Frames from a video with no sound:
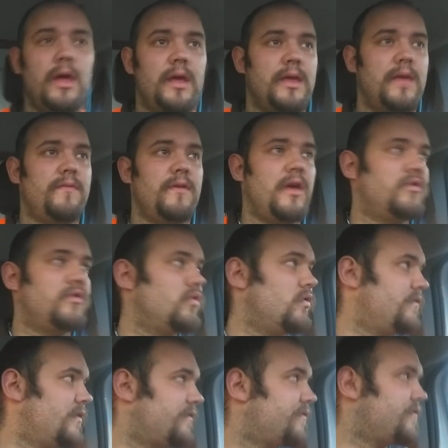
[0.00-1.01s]
give it a sort
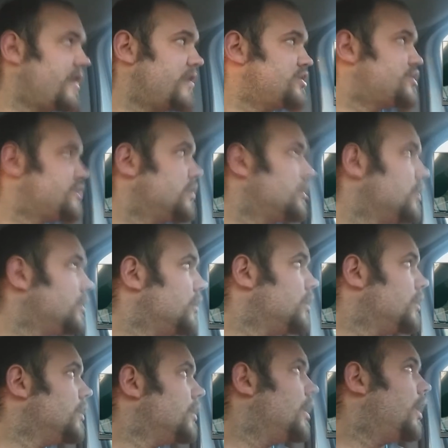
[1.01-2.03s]
of a fresh
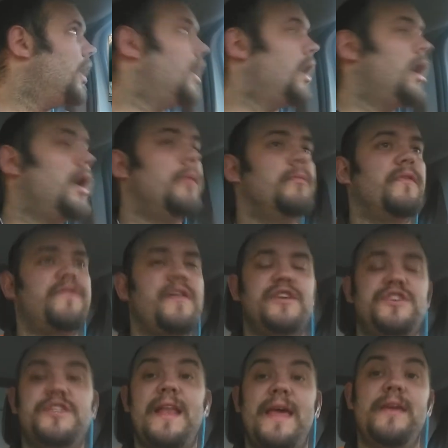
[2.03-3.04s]

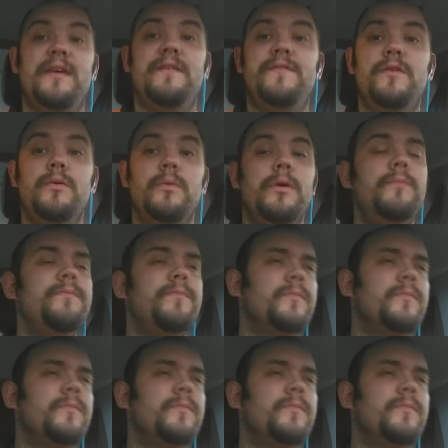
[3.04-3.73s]
slate, if you will.